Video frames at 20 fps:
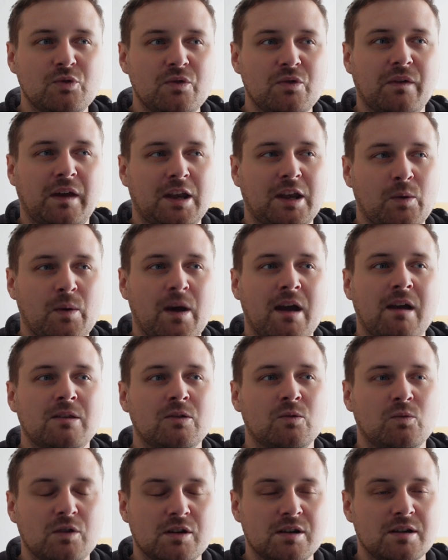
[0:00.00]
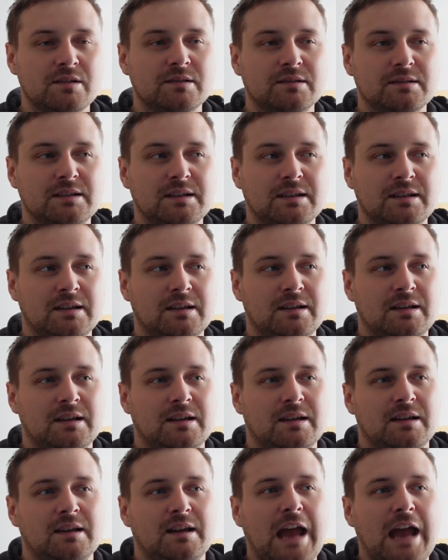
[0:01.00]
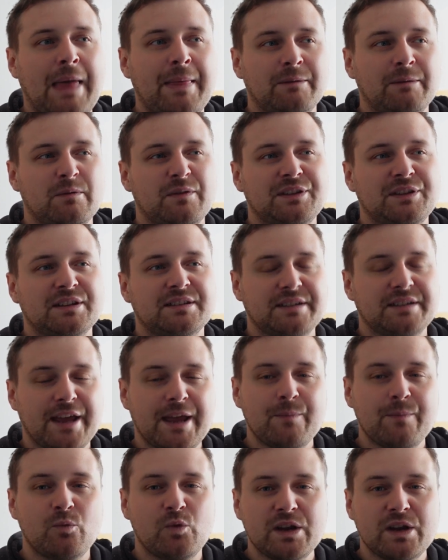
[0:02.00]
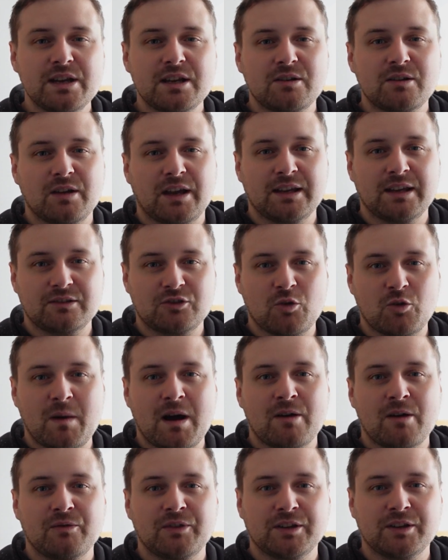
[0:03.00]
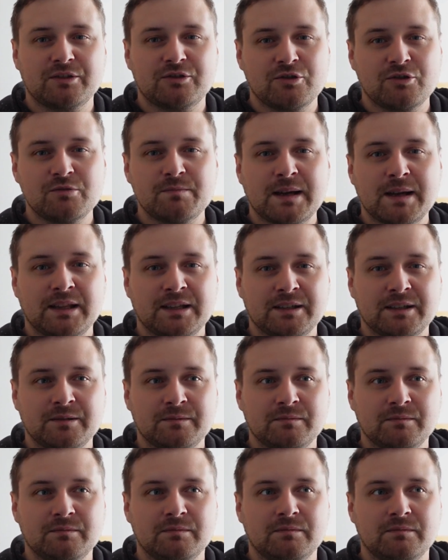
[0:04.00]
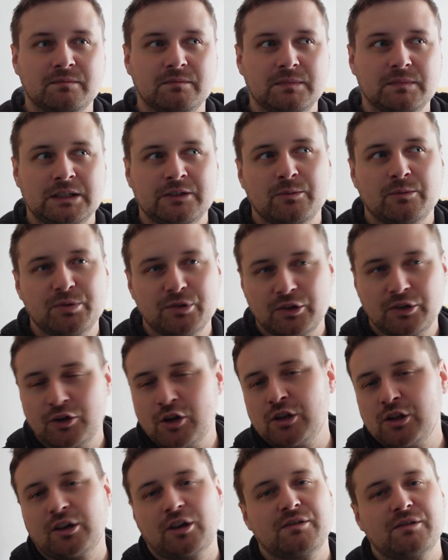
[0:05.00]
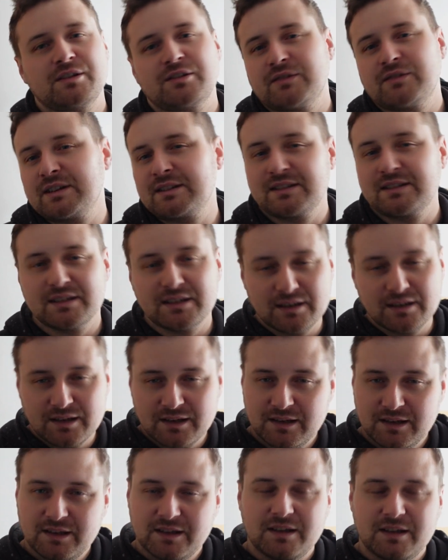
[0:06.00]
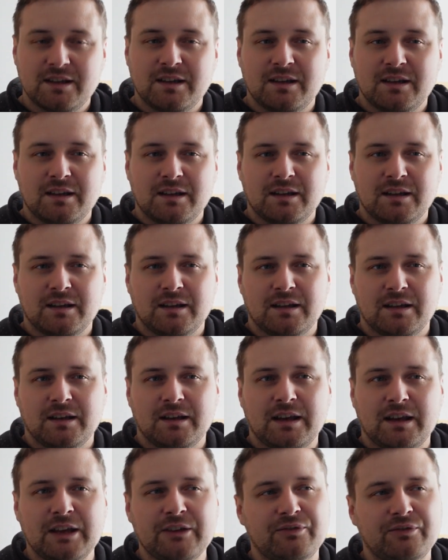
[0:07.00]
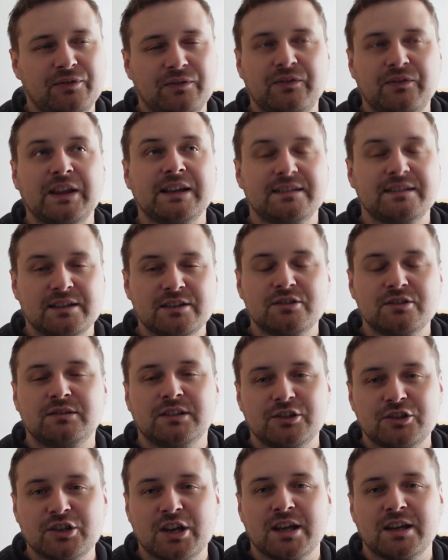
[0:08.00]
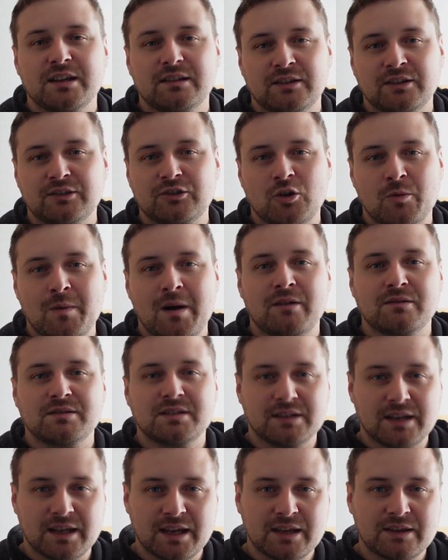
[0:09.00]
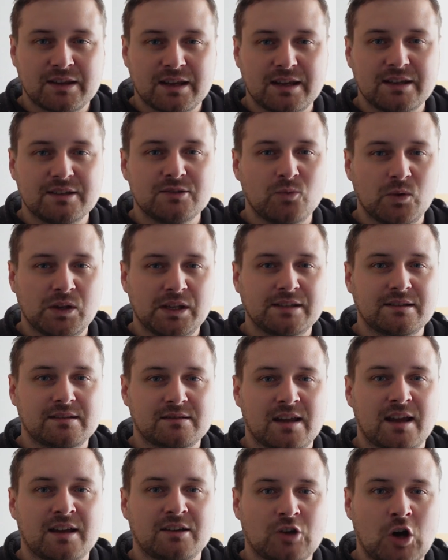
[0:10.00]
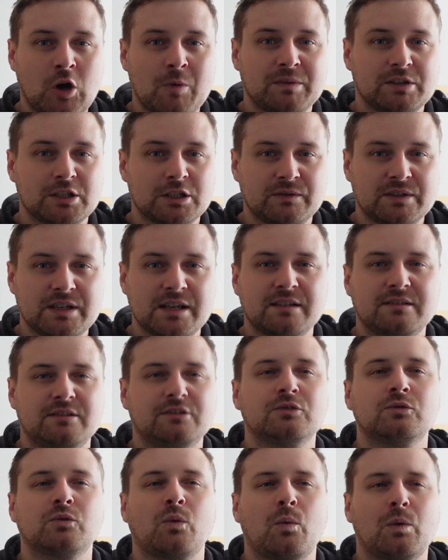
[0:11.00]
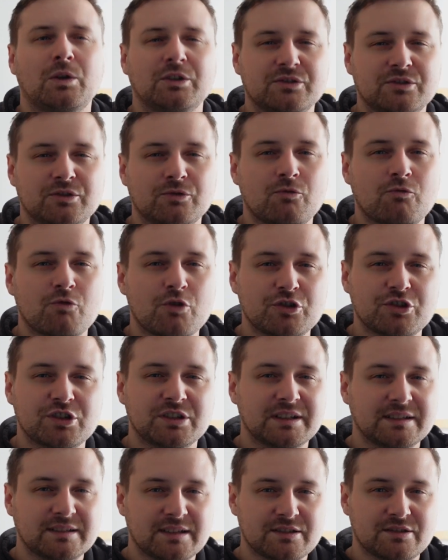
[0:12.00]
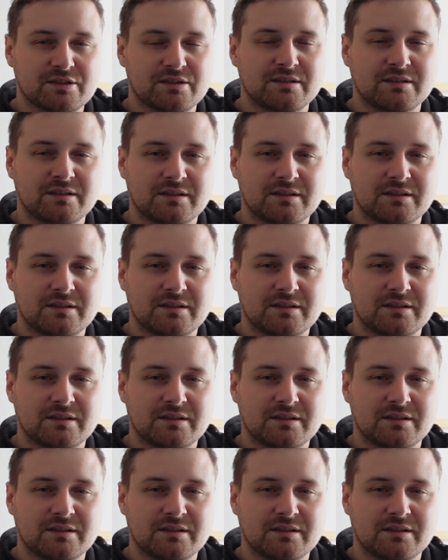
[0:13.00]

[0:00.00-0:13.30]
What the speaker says: anywhere in the world, and then within the same week it's come out that Jude Bellingham, Liverpool are no longer interested. If this is legit, that's come out today, that he's willing to stay at Dortmund another year because he doesn't want to rush a decision,